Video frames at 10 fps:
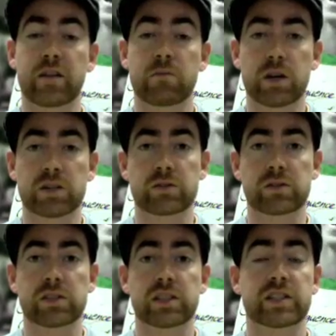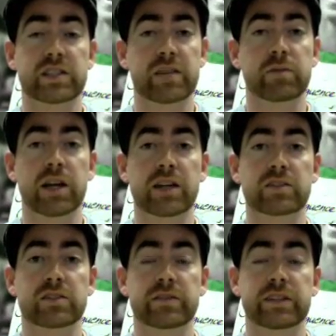muscles and the
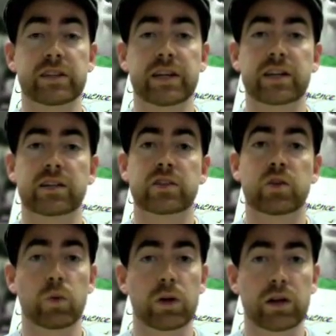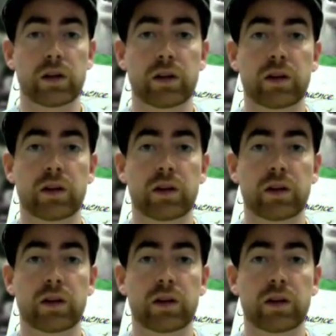stabilizers of the leg to work.